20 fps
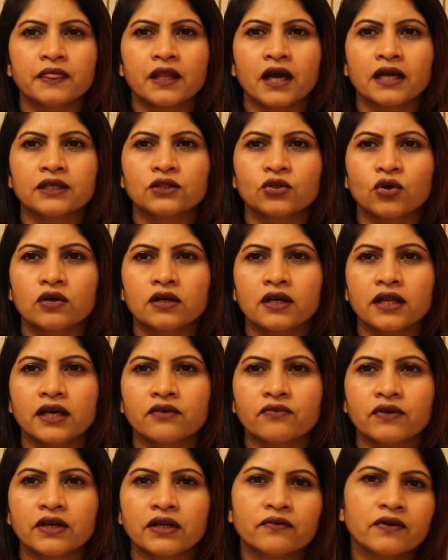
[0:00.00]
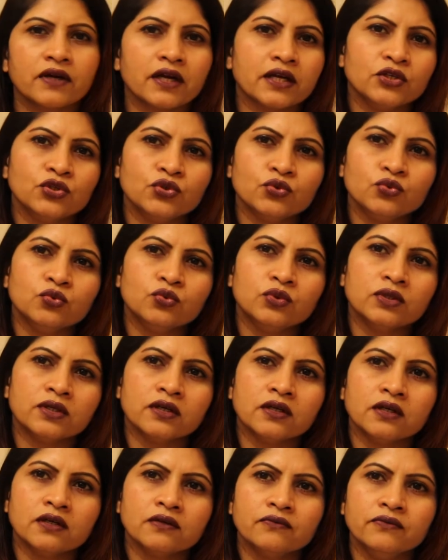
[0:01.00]
I thought like whenever I do
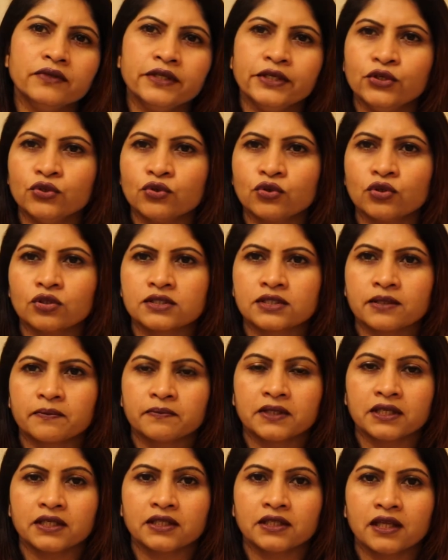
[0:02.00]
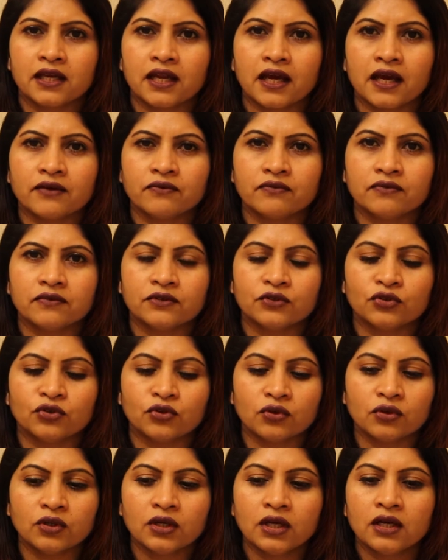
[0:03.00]
a video or something then I you
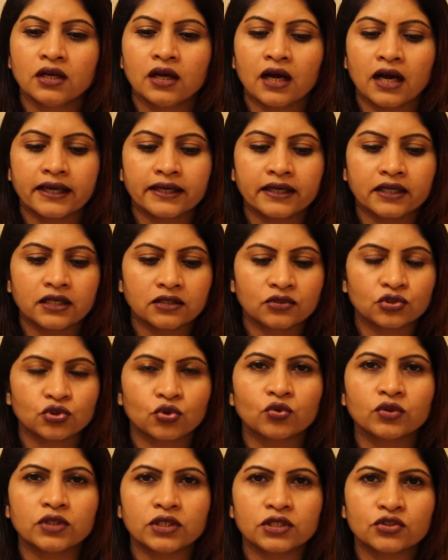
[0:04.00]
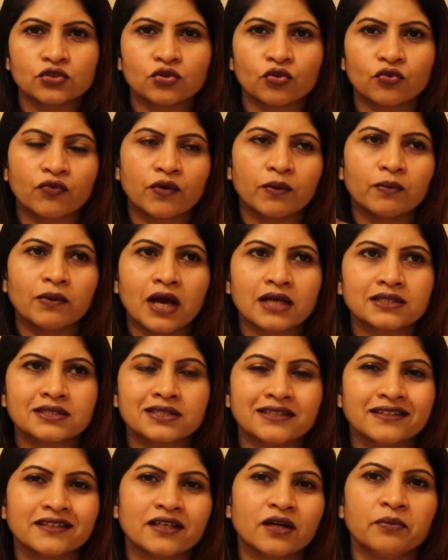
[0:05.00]
know I can show this. So from
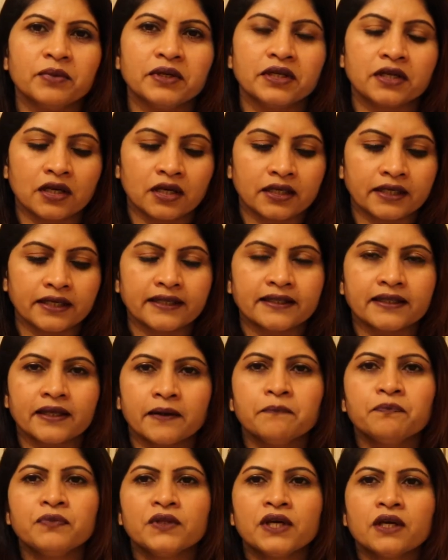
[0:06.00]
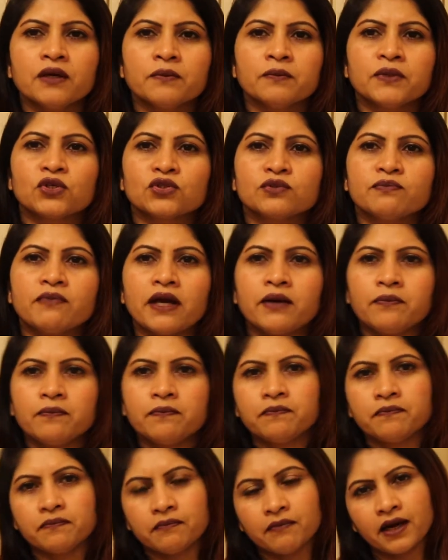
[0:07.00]
last year, I've been collecting them because my
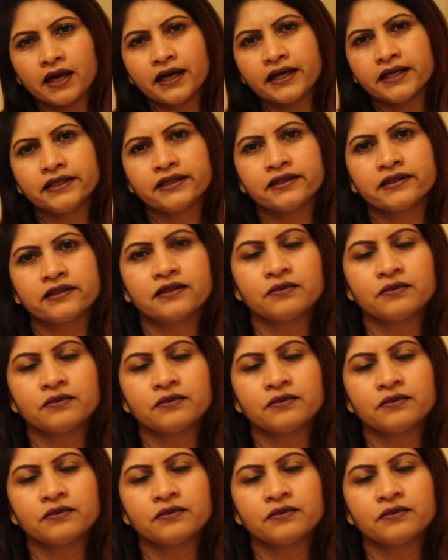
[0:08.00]
my